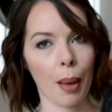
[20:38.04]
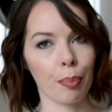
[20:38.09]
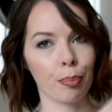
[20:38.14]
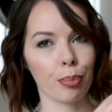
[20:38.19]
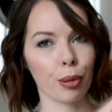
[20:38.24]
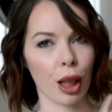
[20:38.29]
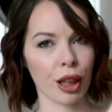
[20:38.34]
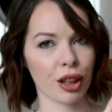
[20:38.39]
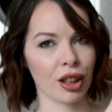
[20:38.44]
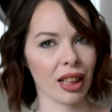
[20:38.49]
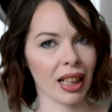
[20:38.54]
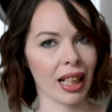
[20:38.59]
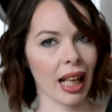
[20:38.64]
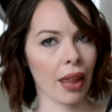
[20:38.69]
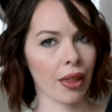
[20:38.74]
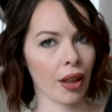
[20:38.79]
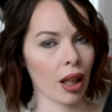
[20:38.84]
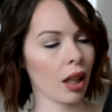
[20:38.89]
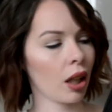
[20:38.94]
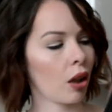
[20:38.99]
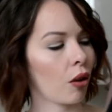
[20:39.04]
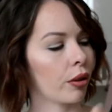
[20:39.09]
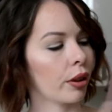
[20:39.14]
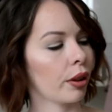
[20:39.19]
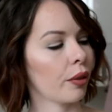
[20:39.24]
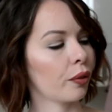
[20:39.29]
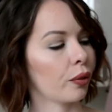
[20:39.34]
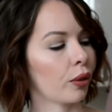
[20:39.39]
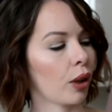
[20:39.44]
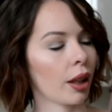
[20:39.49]
brushed leather on
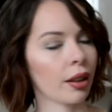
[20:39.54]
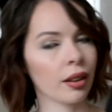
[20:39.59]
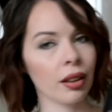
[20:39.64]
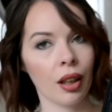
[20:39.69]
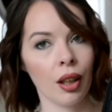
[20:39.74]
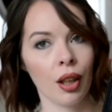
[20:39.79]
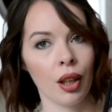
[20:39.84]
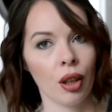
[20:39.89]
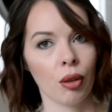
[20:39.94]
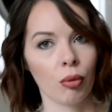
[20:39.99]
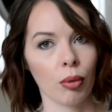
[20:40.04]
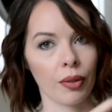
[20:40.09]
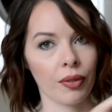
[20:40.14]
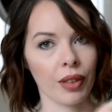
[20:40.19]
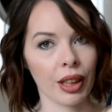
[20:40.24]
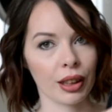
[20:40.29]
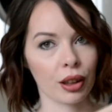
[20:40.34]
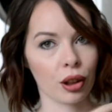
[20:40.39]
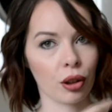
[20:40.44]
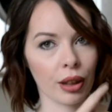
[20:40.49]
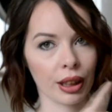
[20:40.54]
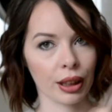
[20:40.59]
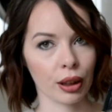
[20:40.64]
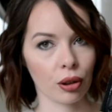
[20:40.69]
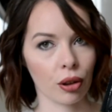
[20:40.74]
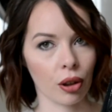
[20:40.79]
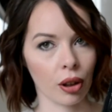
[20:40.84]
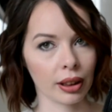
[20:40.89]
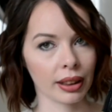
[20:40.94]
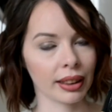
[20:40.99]
the front with this
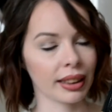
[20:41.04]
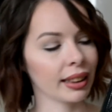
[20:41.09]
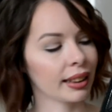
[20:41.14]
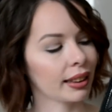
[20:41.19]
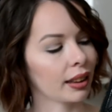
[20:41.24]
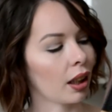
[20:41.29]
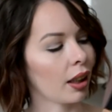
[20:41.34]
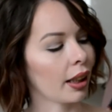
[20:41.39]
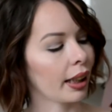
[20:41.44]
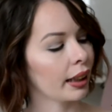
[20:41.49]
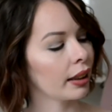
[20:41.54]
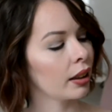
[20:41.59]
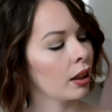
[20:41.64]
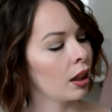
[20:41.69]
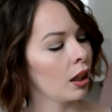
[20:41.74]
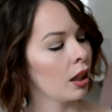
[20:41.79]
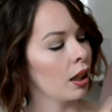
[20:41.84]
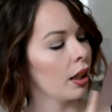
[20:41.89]
crisscross design.